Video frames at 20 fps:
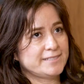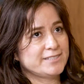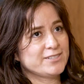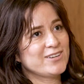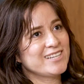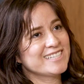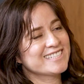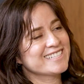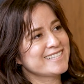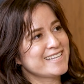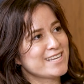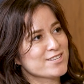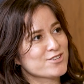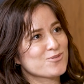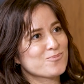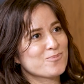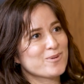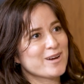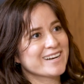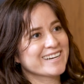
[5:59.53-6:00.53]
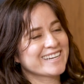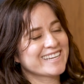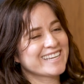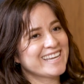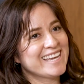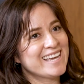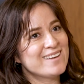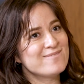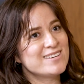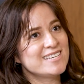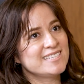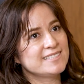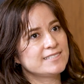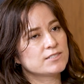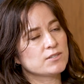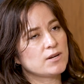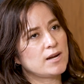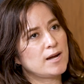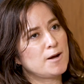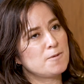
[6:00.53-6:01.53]
So as a natural product
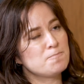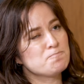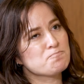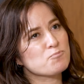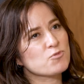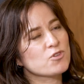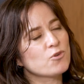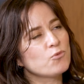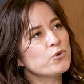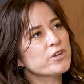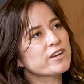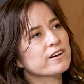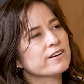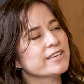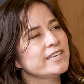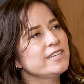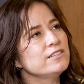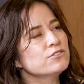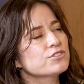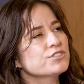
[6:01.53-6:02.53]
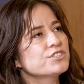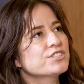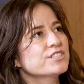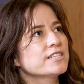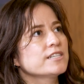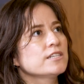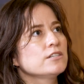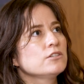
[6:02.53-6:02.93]
chemist, we are interested